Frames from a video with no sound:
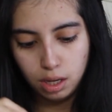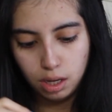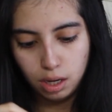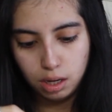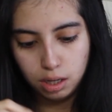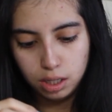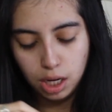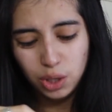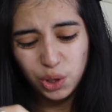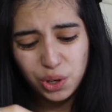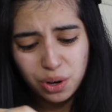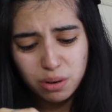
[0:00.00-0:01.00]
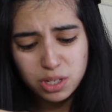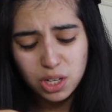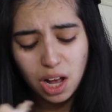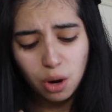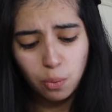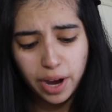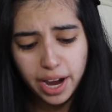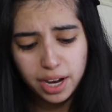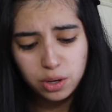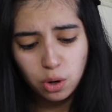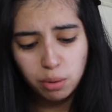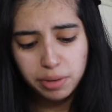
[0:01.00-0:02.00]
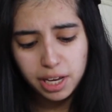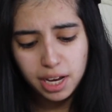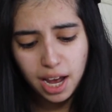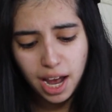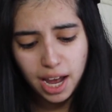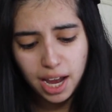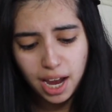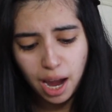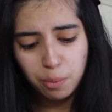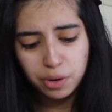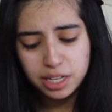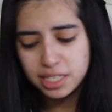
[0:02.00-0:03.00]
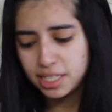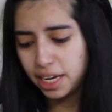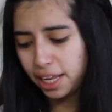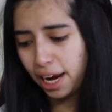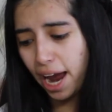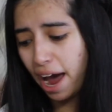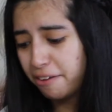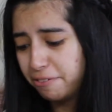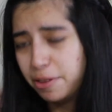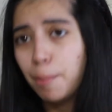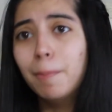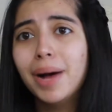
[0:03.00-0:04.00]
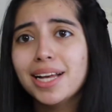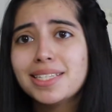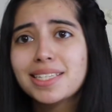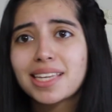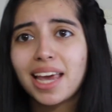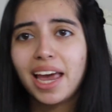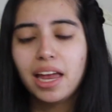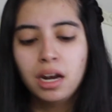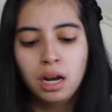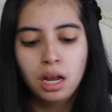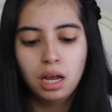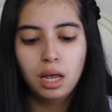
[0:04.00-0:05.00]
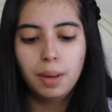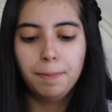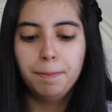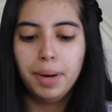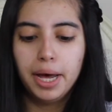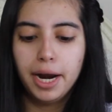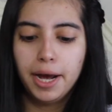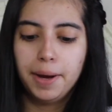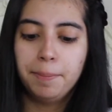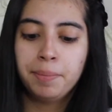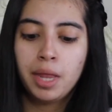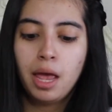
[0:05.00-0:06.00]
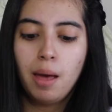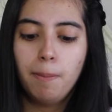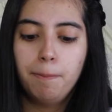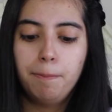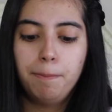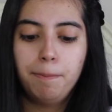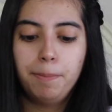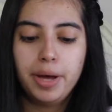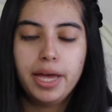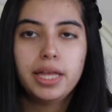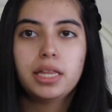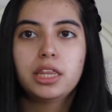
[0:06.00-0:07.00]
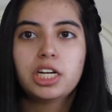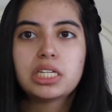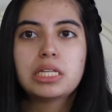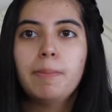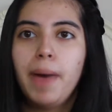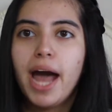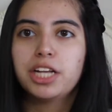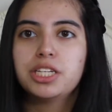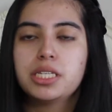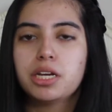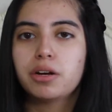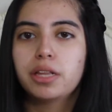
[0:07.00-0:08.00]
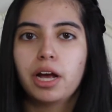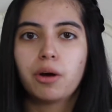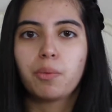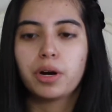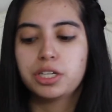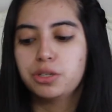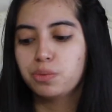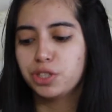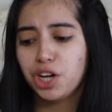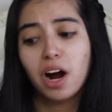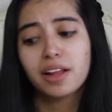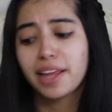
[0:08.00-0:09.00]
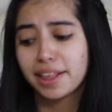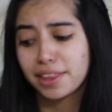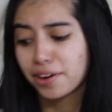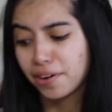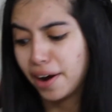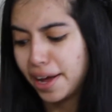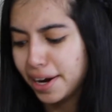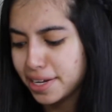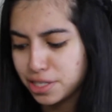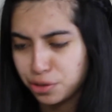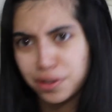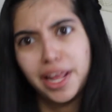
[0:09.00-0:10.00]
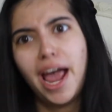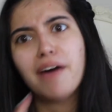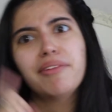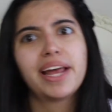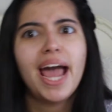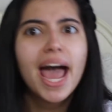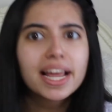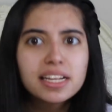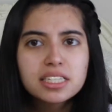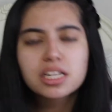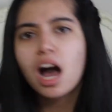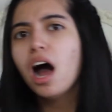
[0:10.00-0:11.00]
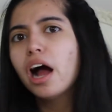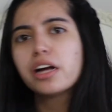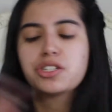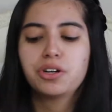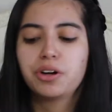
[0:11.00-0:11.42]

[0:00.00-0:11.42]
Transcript: And a little goes a long way. Normally I wouldn't say I have the best skin, but there's some patches here and there which aren't like the greatest, or they have like acne scars,